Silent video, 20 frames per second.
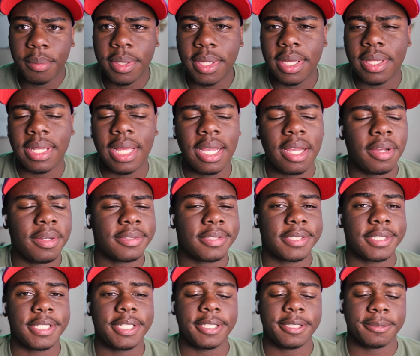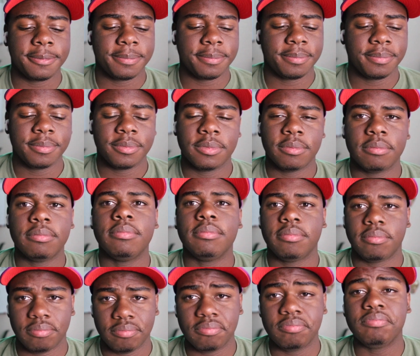But yeah, like I was saying,
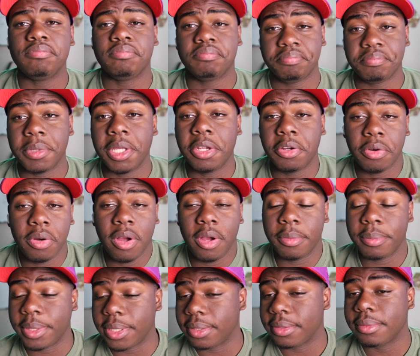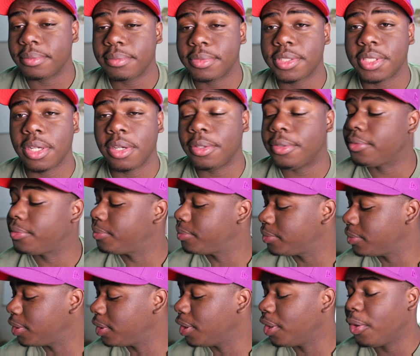it grew on me. So
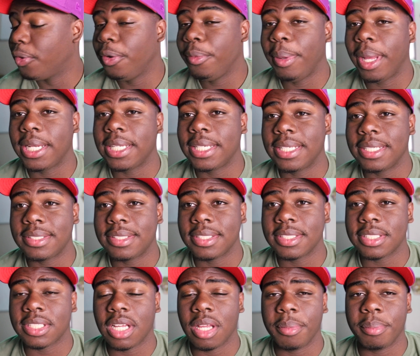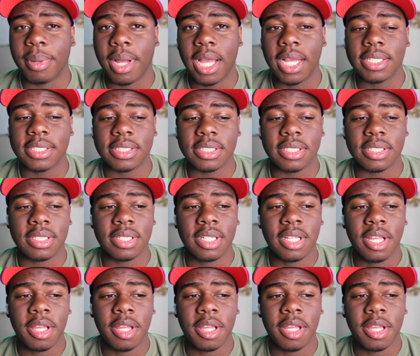we about to get into this unboxing.